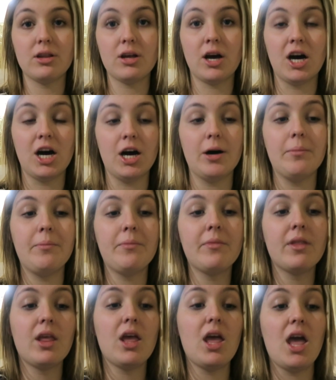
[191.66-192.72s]

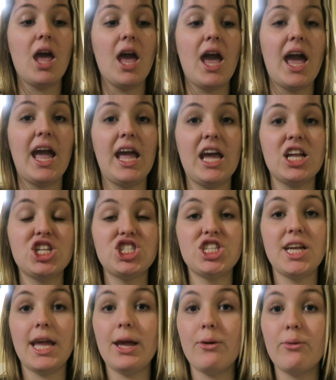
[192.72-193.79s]
and
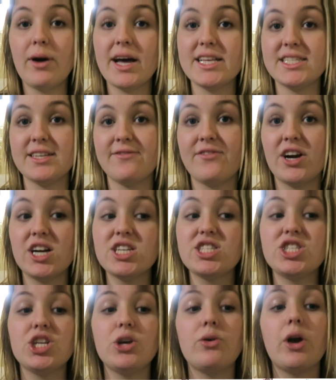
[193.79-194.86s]
she was the
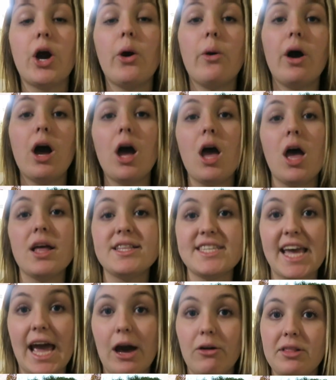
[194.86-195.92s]
first to go
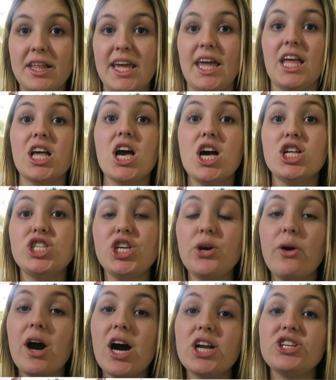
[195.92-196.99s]
down the
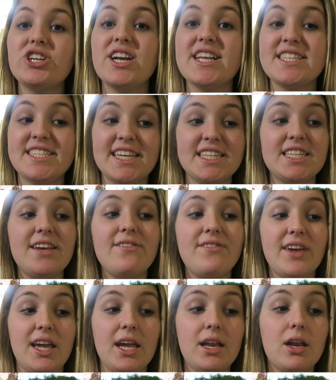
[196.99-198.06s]
260
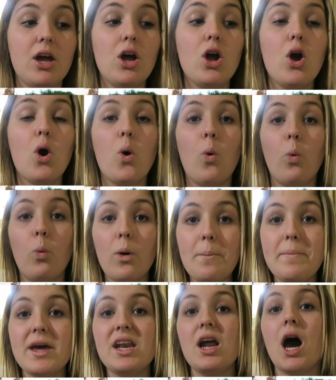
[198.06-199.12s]
feet
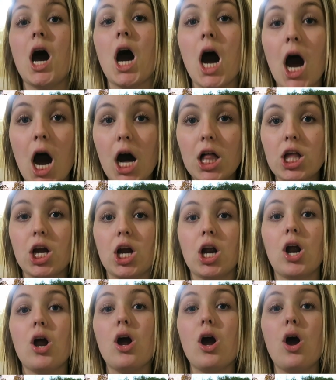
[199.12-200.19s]
Whoopin'
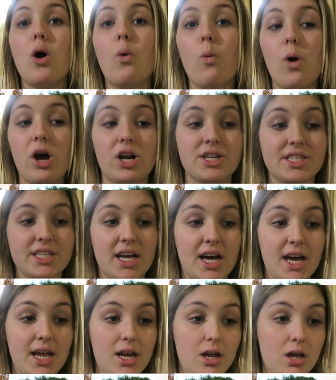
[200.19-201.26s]
Holler water
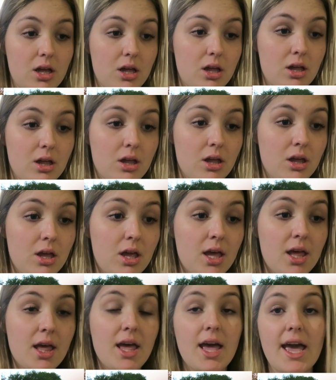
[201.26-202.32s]
slide
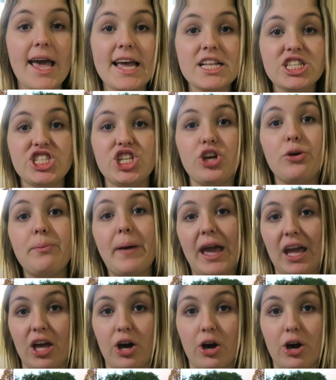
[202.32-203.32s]
into Bay